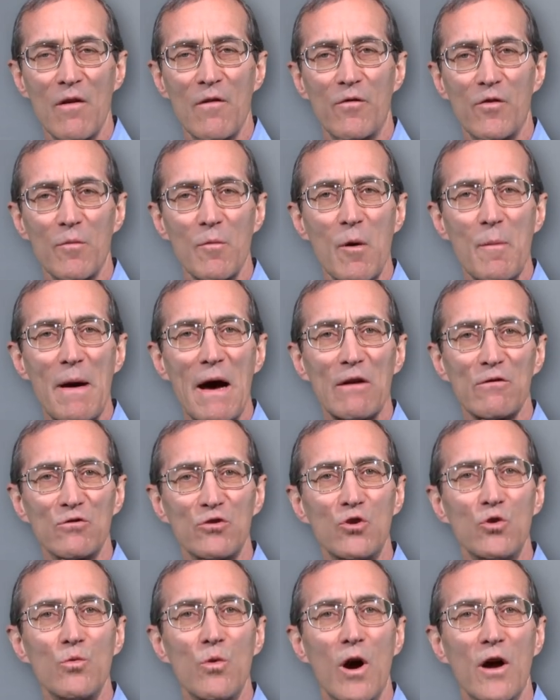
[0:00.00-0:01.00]
from
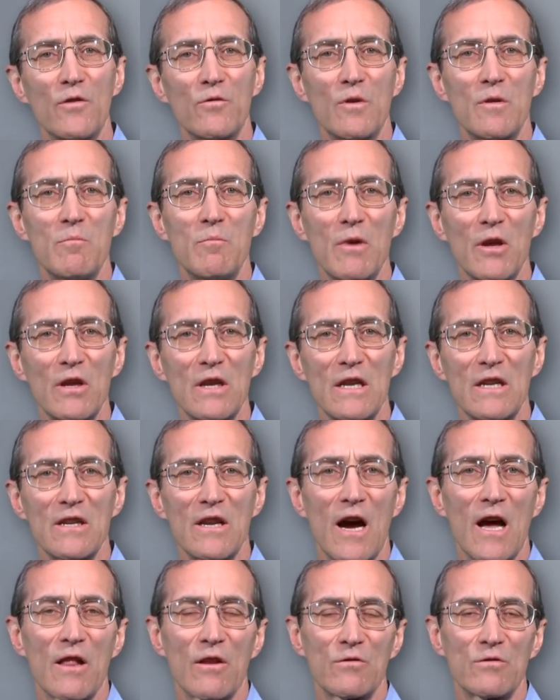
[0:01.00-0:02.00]
about $200
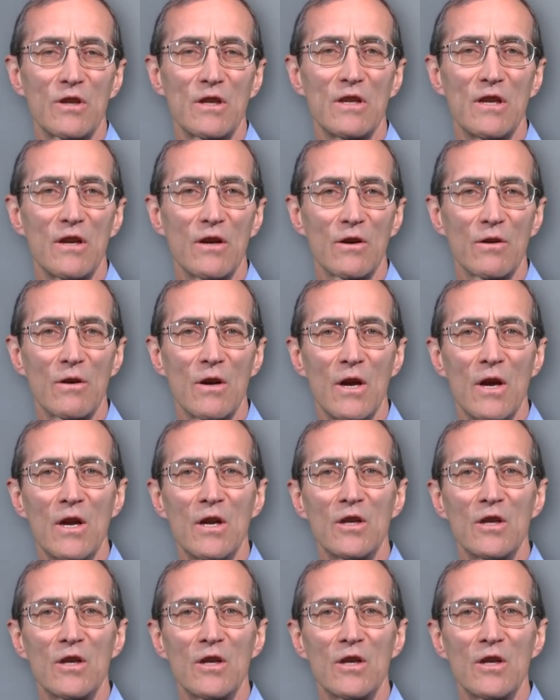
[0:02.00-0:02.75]
million a year